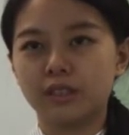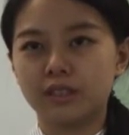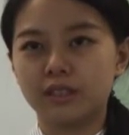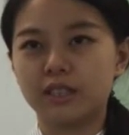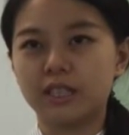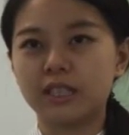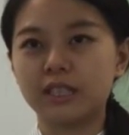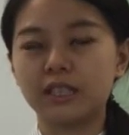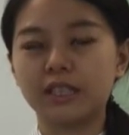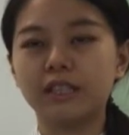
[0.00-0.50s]

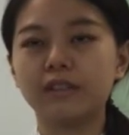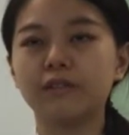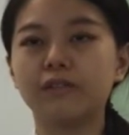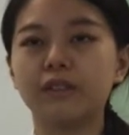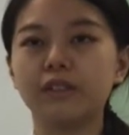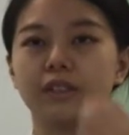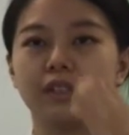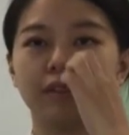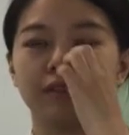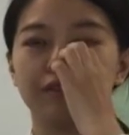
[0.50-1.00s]

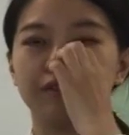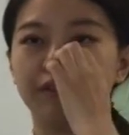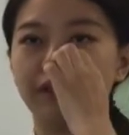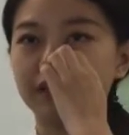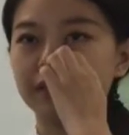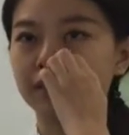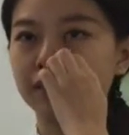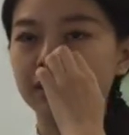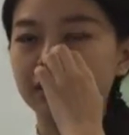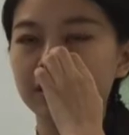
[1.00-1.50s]
significant
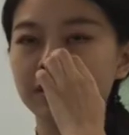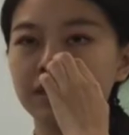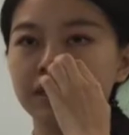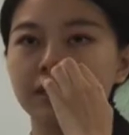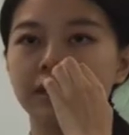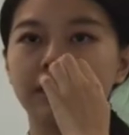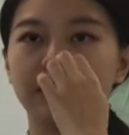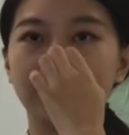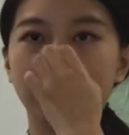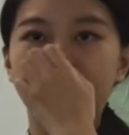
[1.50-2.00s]
factors
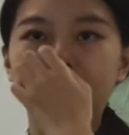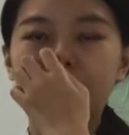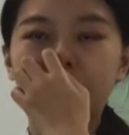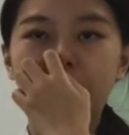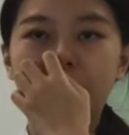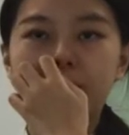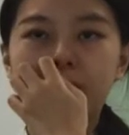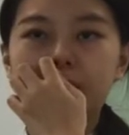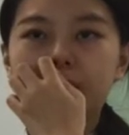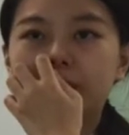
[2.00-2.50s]
that
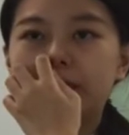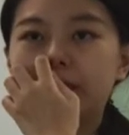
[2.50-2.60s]
will